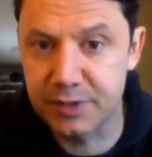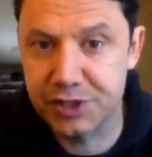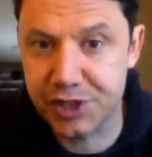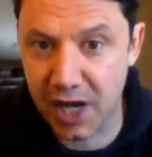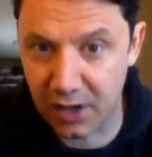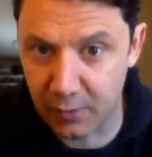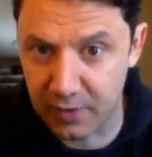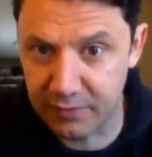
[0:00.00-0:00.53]

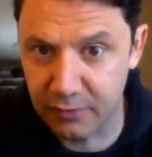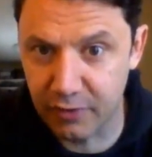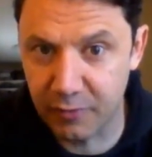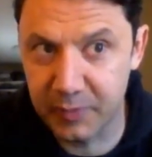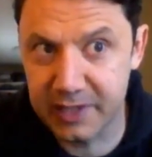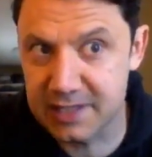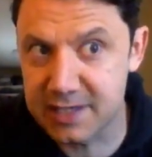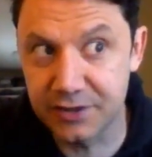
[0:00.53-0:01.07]
Shadowrun for this,
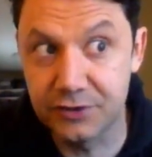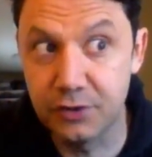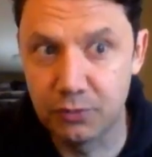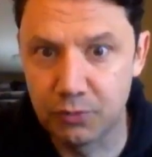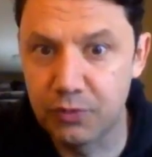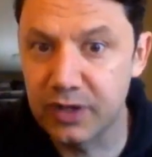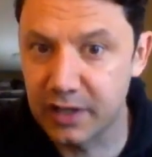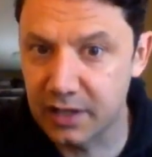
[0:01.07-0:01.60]
because I do
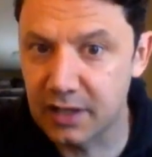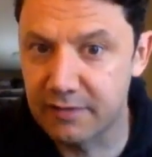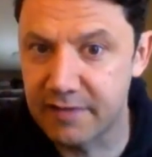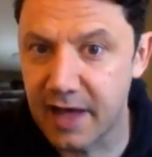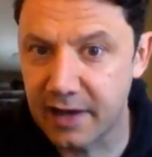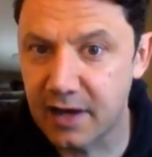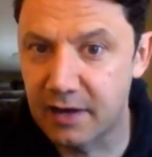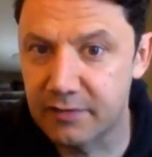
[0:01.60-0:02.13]
really love
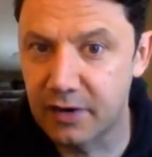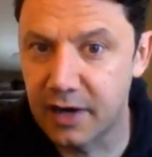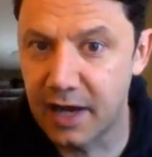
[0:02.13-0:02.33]
that cover.